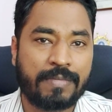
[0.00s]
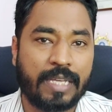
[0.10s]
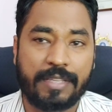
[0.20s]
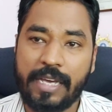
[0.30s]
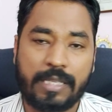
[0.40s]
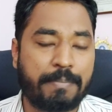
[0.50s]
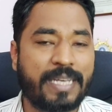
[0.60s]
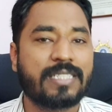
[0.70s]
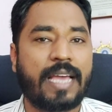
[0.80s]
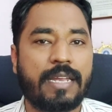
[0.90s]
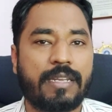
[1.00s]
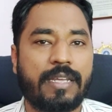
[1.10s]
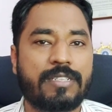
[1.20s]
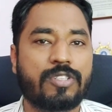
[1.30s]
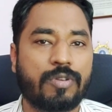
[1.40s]
and they are the best
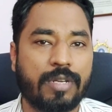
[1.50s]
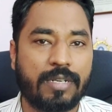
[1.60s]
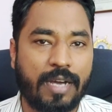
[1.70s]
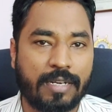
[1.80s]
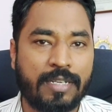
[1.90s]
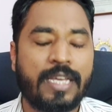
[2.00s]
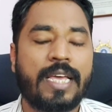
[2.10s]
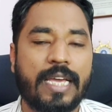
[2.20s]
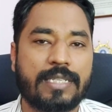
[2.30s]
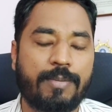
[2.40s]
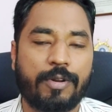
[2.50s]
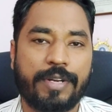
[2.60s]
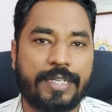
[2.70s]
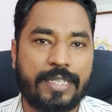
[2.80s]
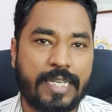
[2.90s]
candidates to conduct
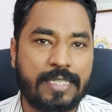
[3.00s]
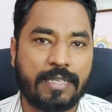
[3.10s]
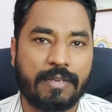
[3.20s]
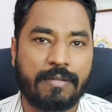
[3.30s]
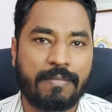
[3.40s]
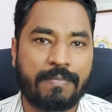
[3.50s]
exploratory testing.